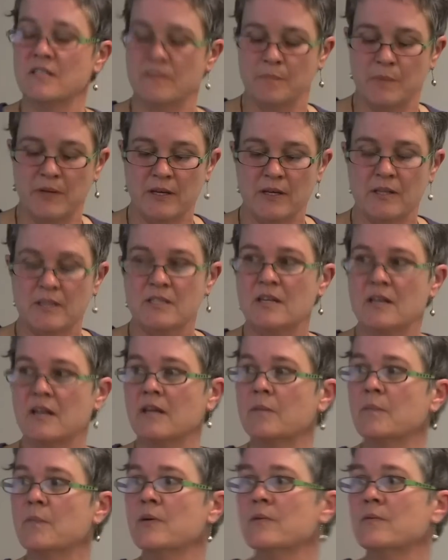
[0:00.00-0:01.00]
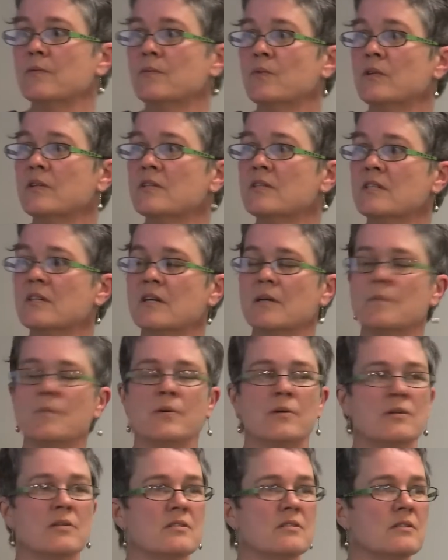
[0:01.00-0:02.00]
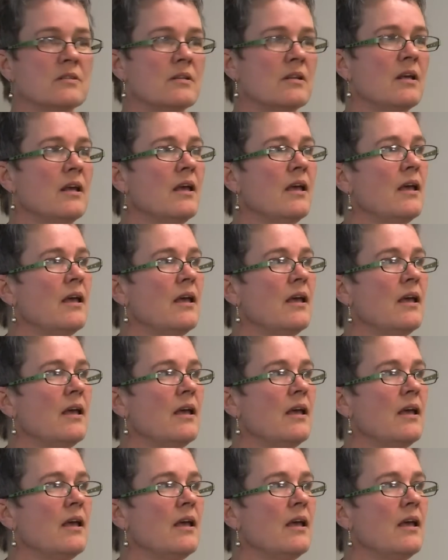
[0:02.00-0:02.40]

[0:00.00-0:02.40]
of being a dying person.